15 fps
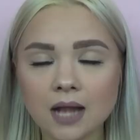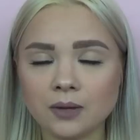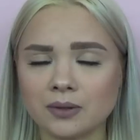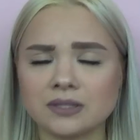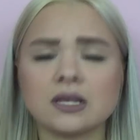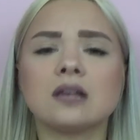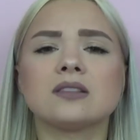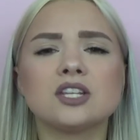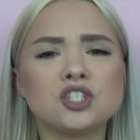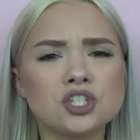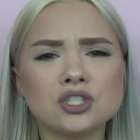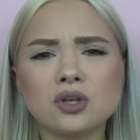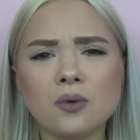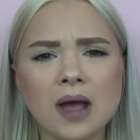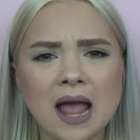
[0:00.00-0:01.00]
Anyways, let's
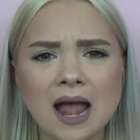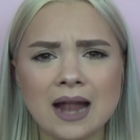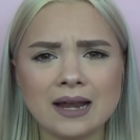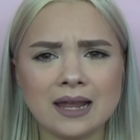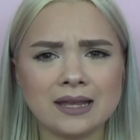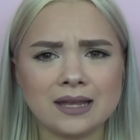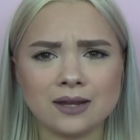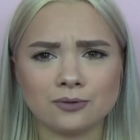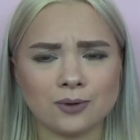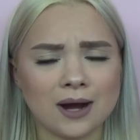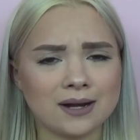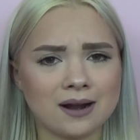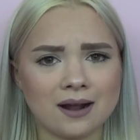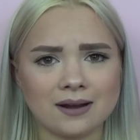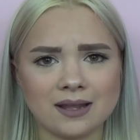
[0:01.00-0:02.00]
just go ahead and get
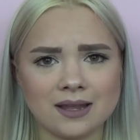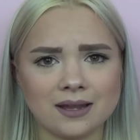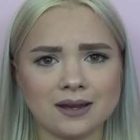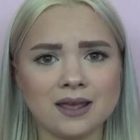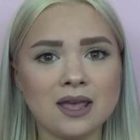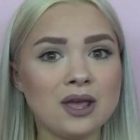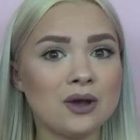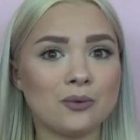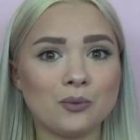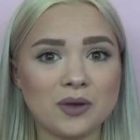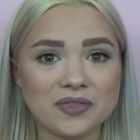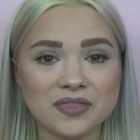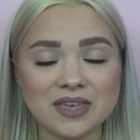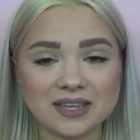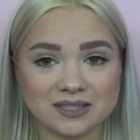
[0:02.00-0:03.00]
right on in
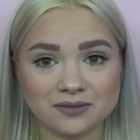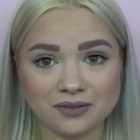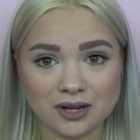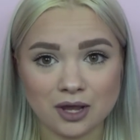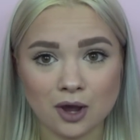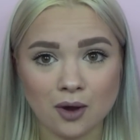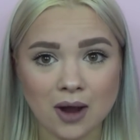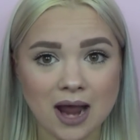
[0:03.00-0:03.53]
with this video.